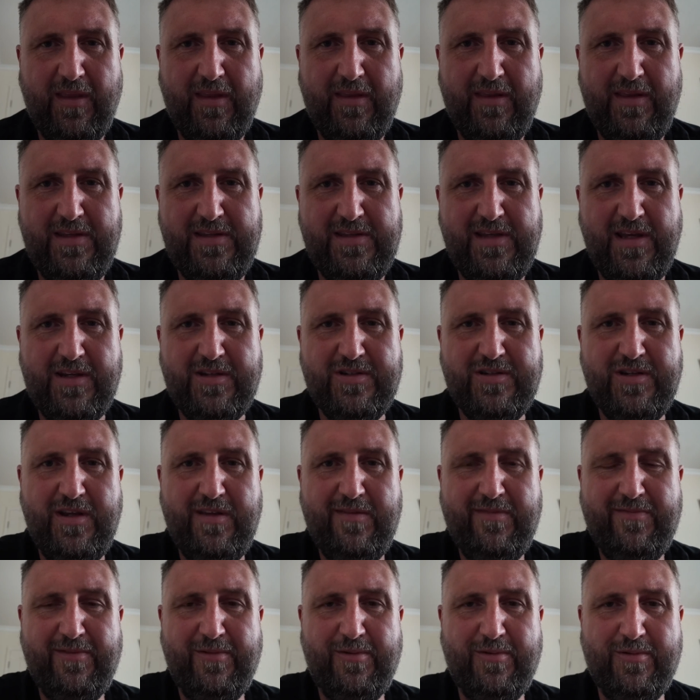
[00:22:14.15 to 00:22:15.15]
This
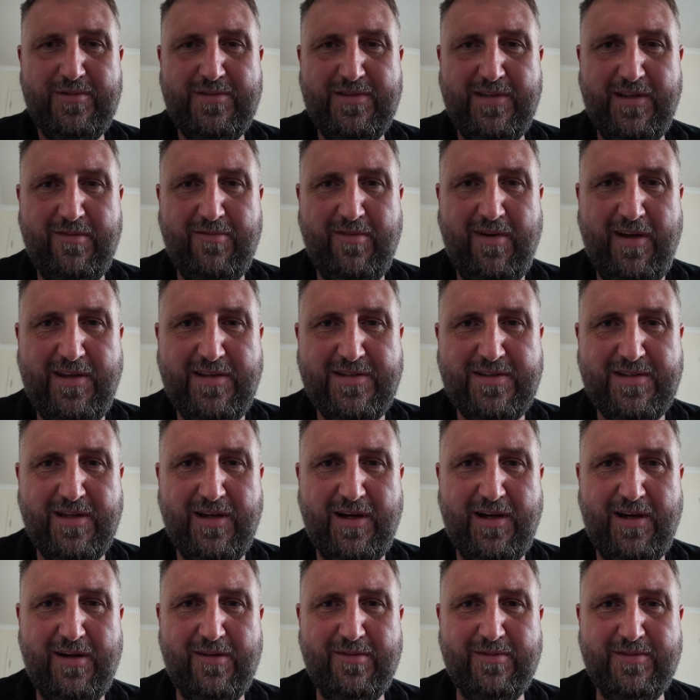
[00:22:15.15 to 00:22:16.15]
XJ40 race
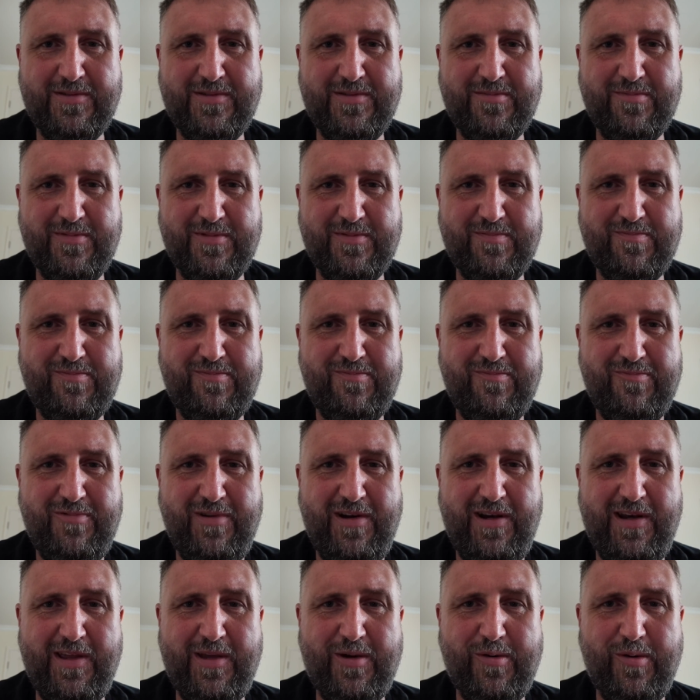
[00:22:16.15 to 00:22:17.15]
car was
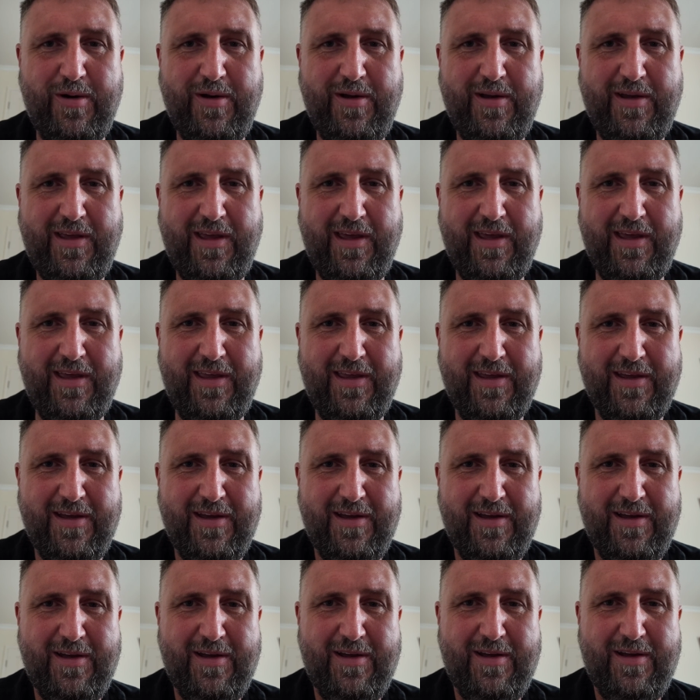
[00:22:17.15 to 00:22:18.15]
really quirky.
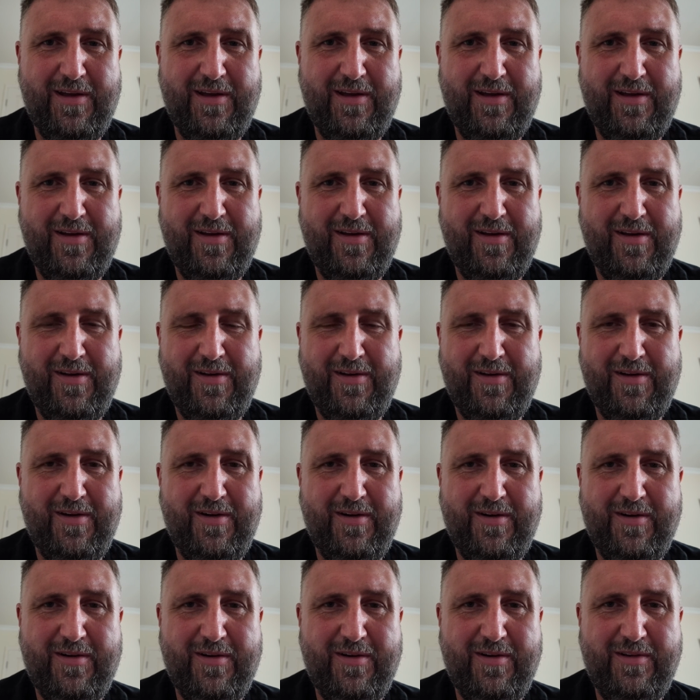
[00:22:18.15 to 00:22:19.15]

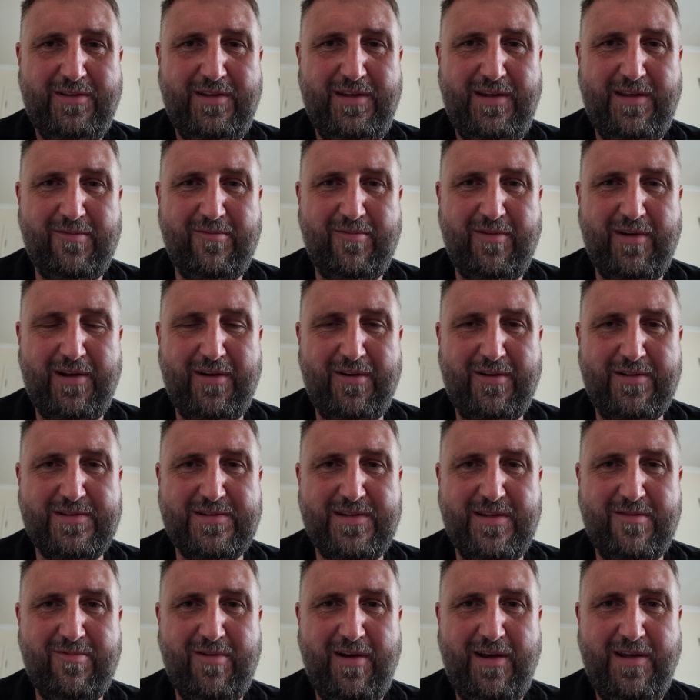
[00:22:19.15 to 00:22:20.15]
I didn't even realise
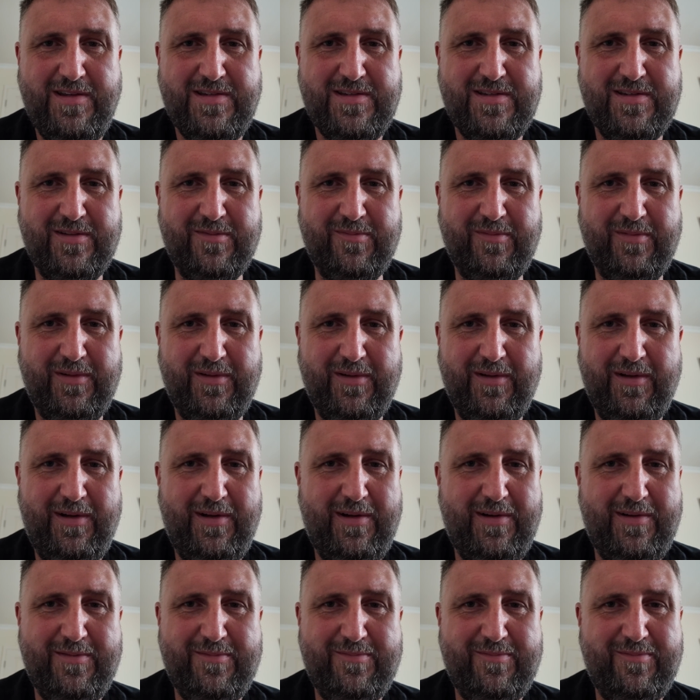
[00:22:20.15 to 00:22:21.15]
they raced them.
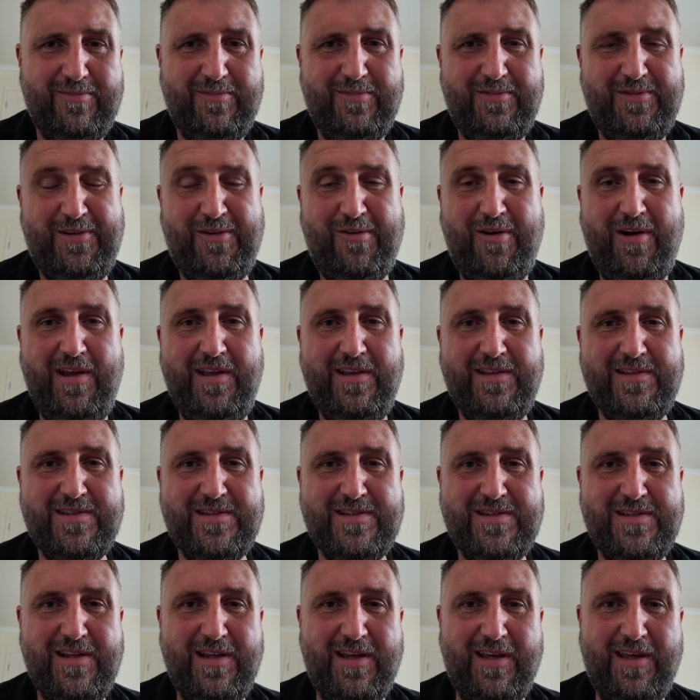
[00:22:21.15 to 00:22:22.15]
It was great to
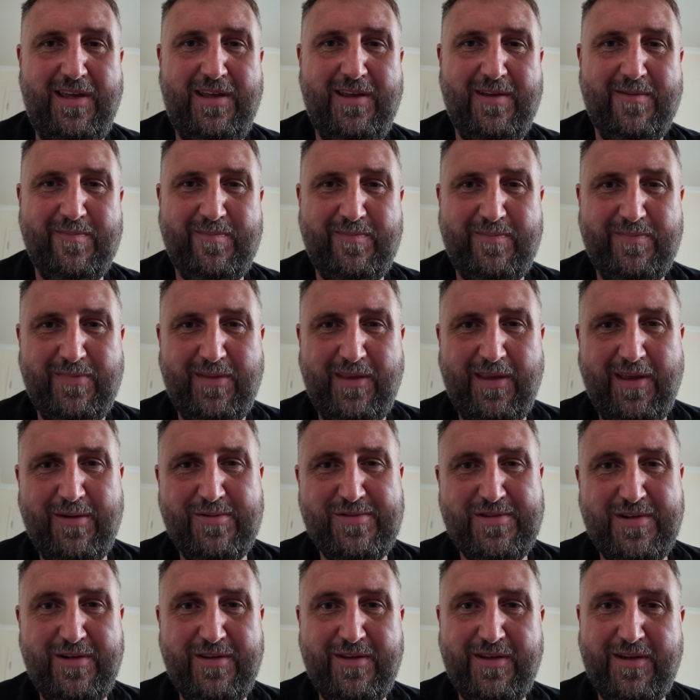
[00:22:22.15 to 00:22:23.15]
see. There
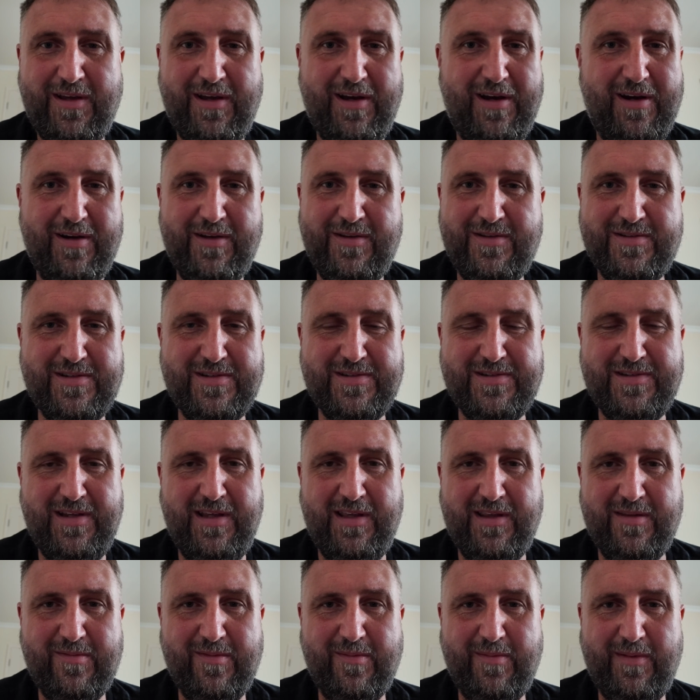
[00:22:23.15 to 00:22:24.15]
was another car I used to
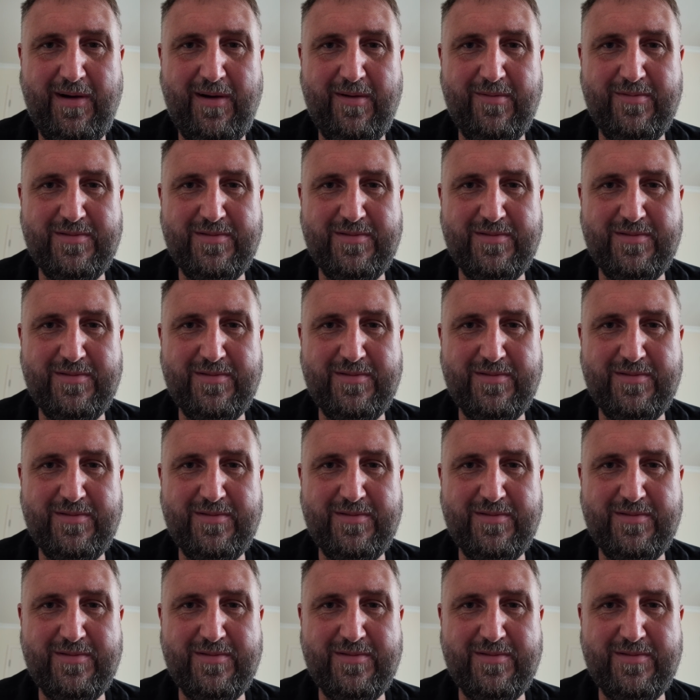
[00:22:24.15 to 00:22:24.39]
see them about.